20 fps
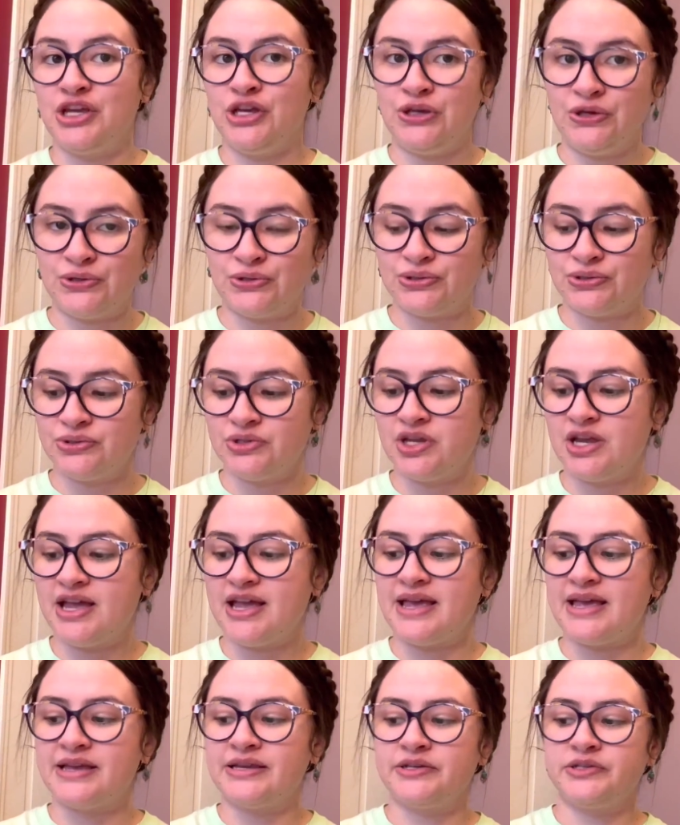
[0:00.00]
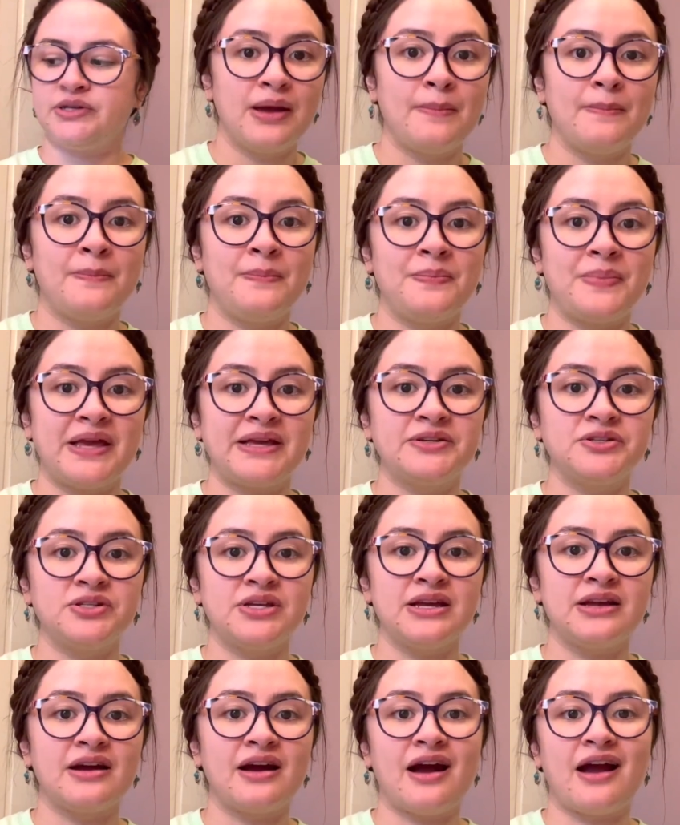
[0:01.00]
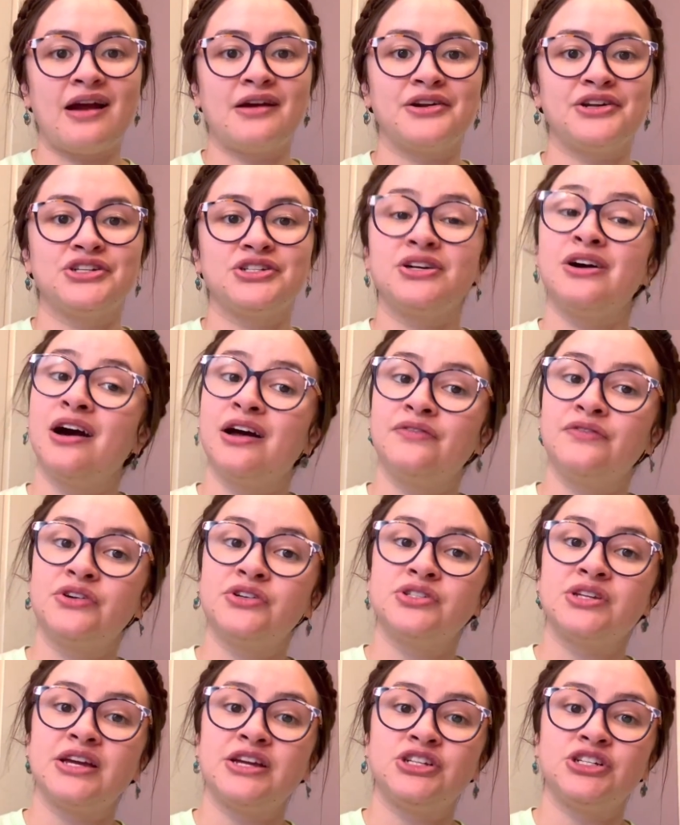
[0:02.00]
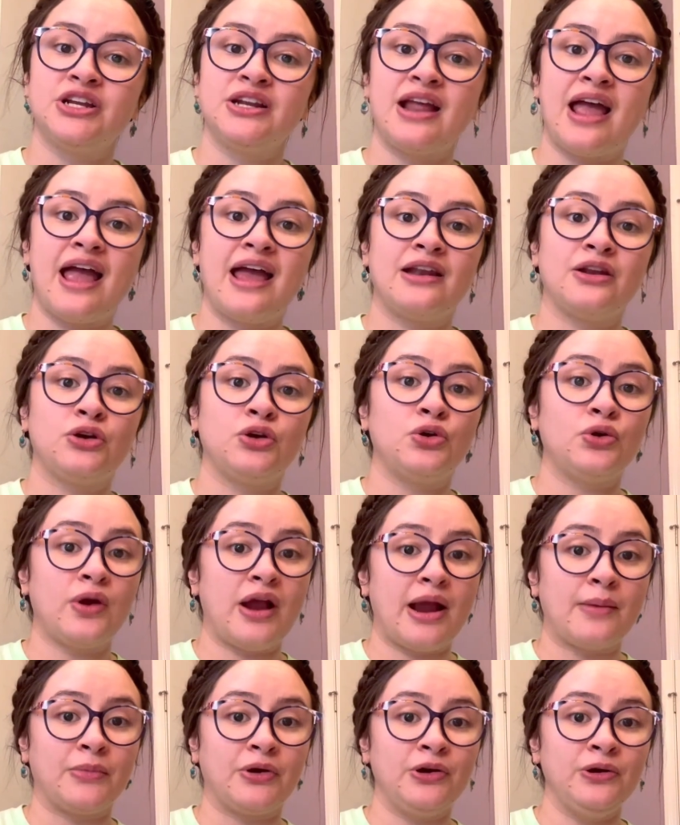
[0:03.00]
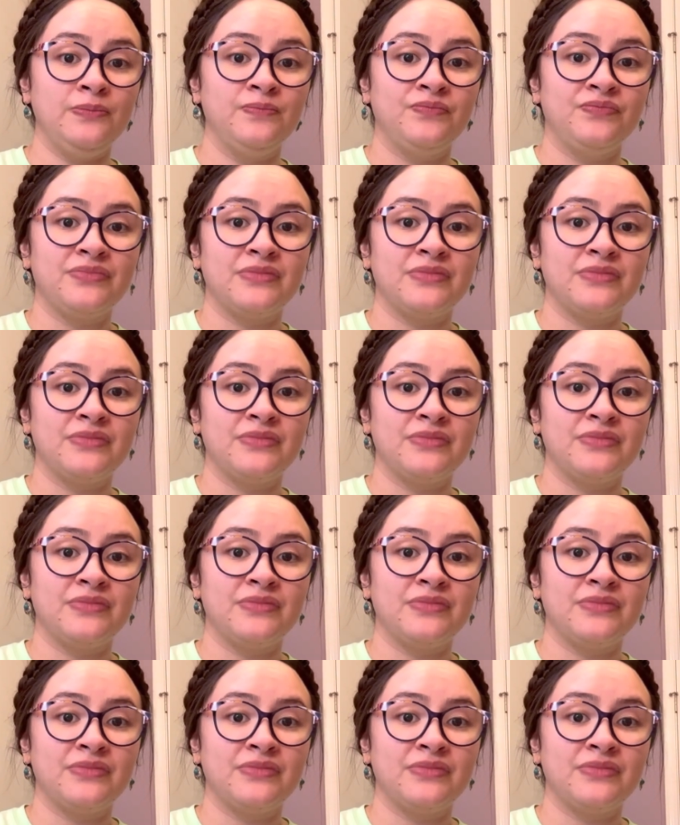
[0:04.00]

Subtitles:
Hughes, is Basic Irish Conversation and Grammar,